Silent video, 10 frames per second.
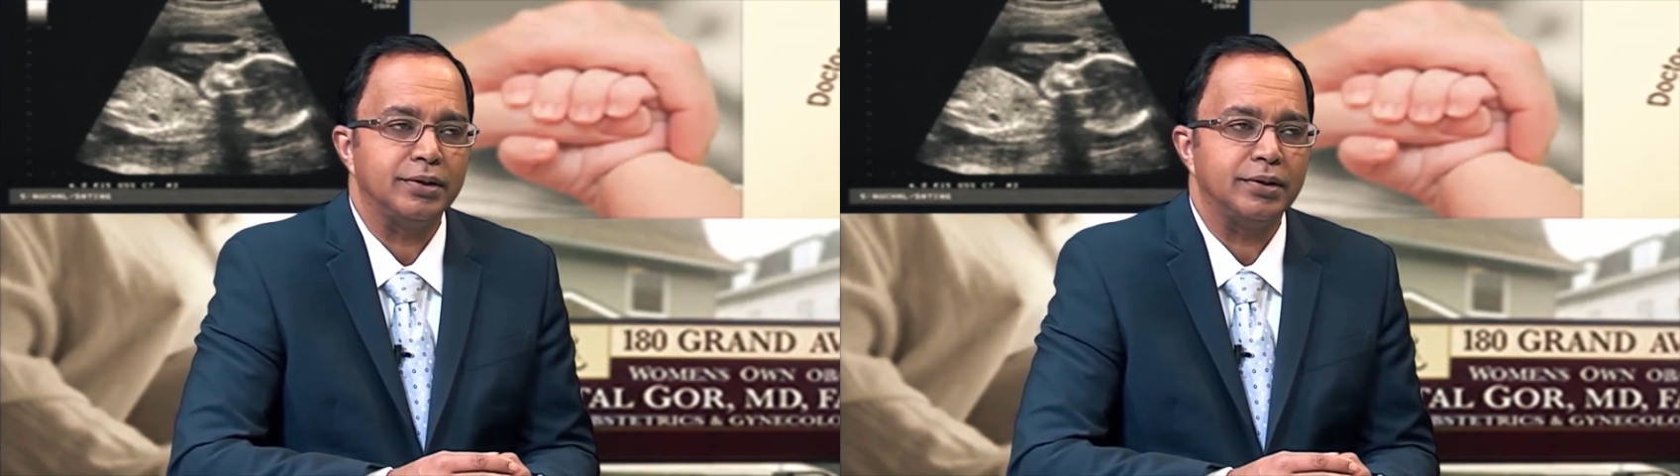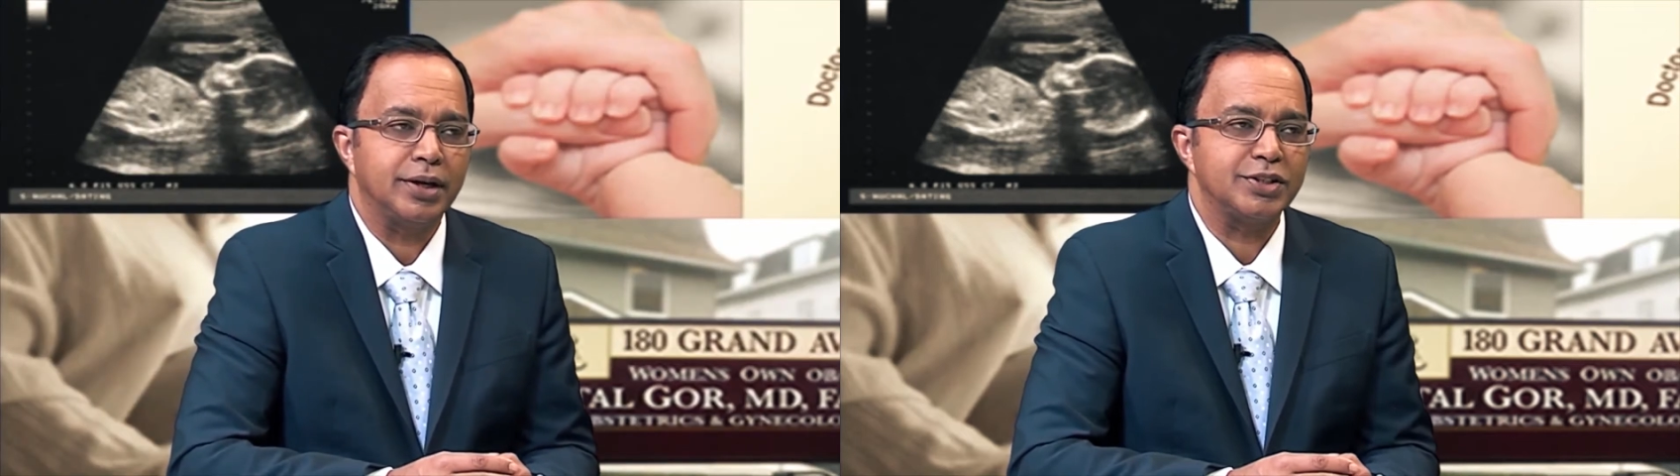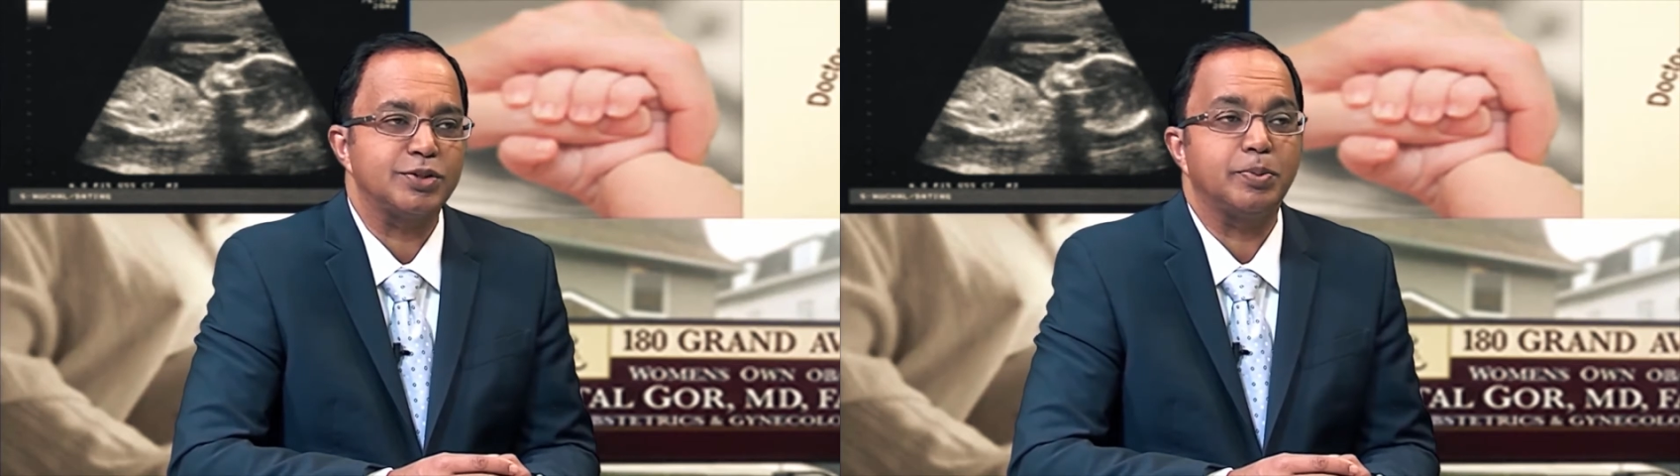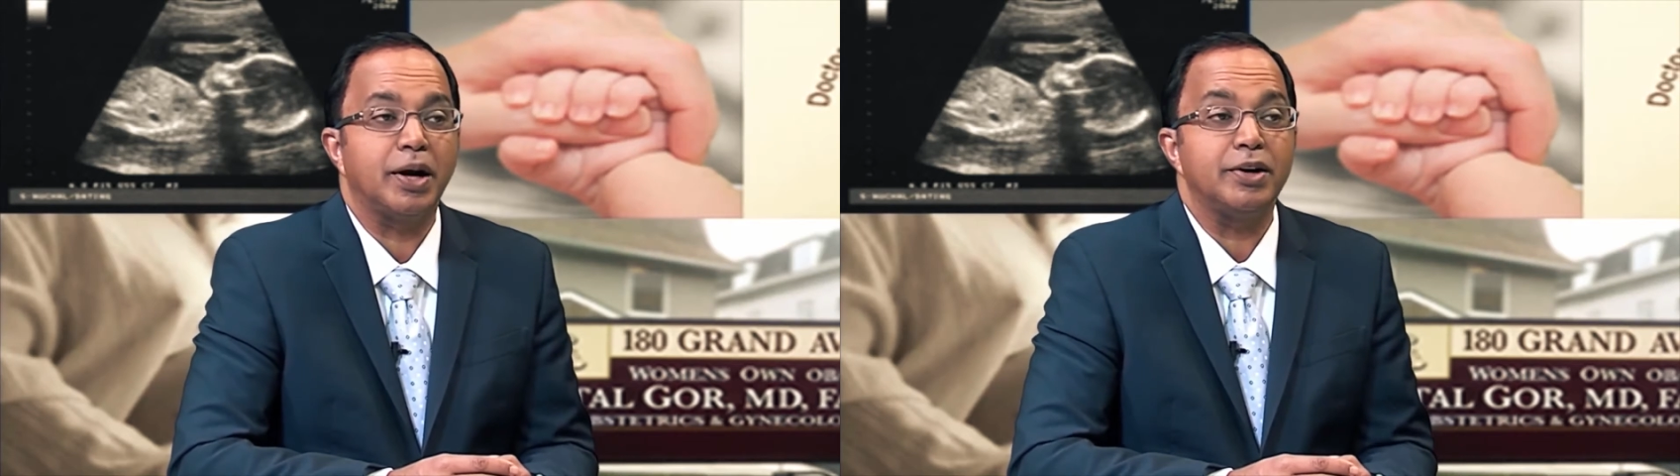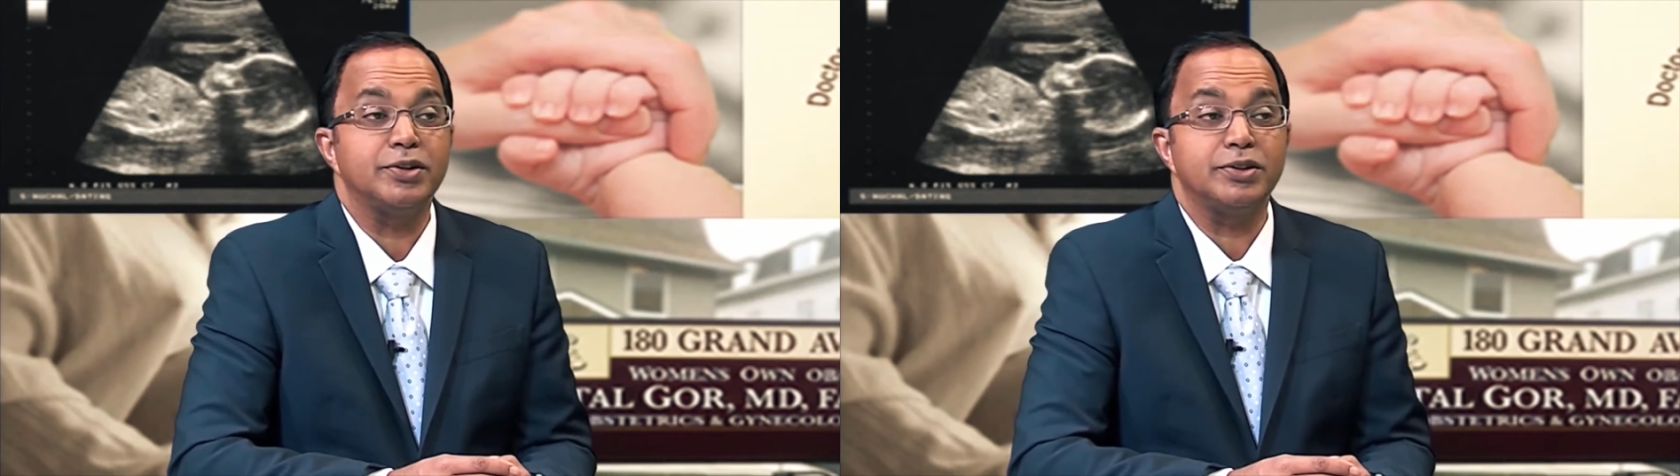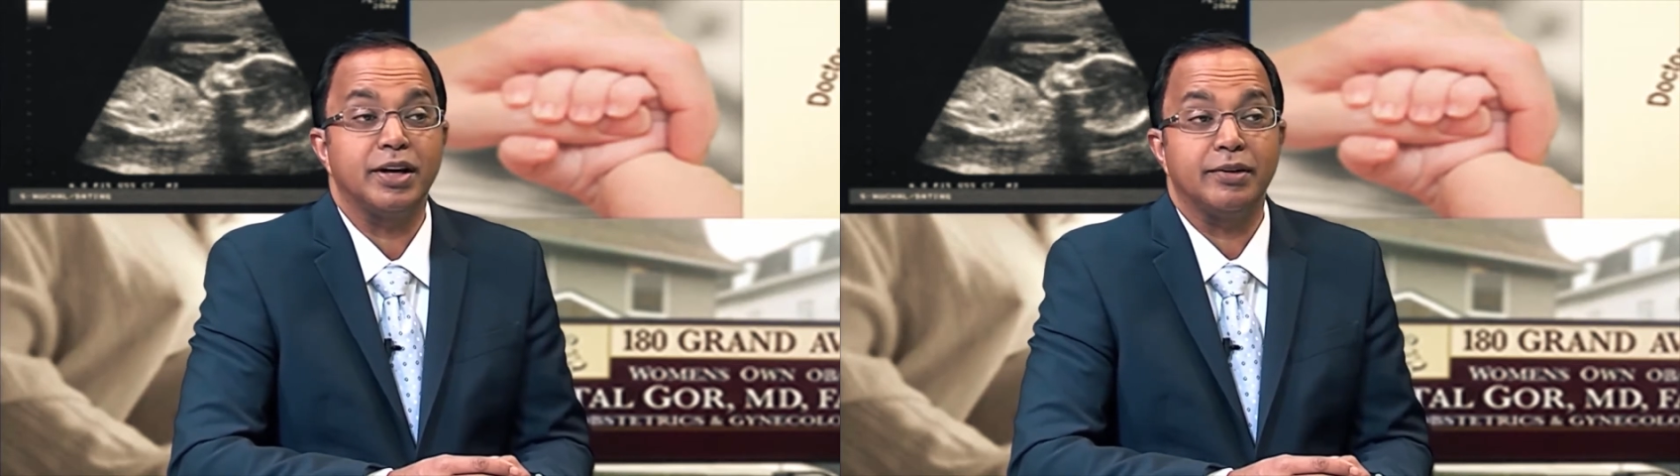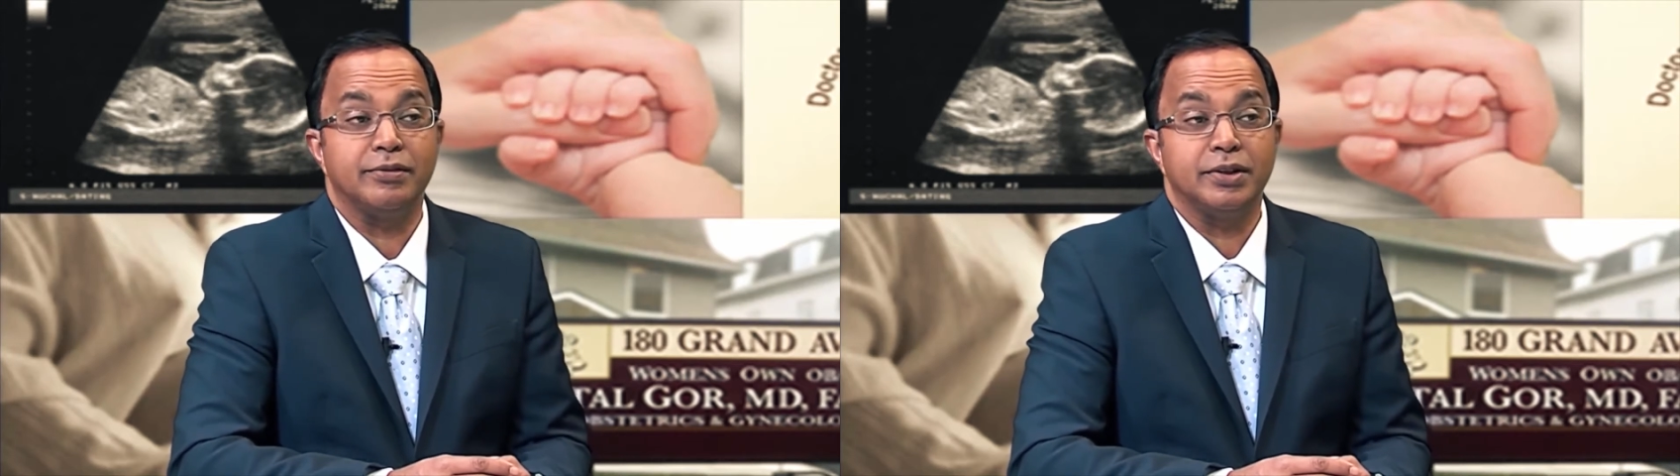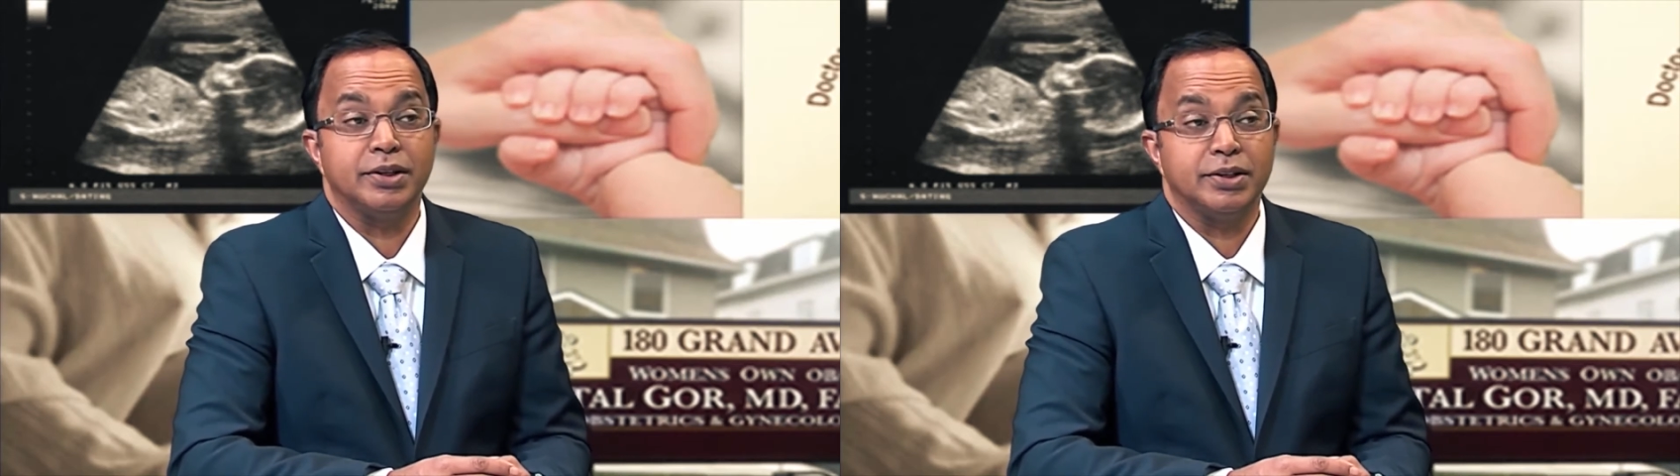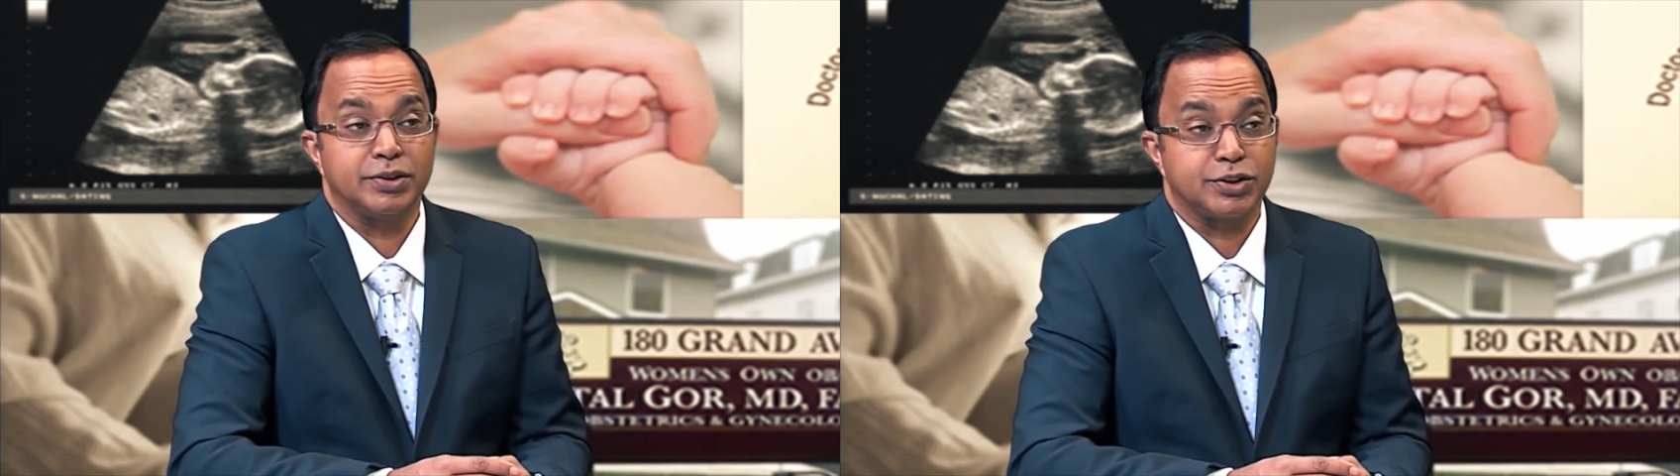aspire to have the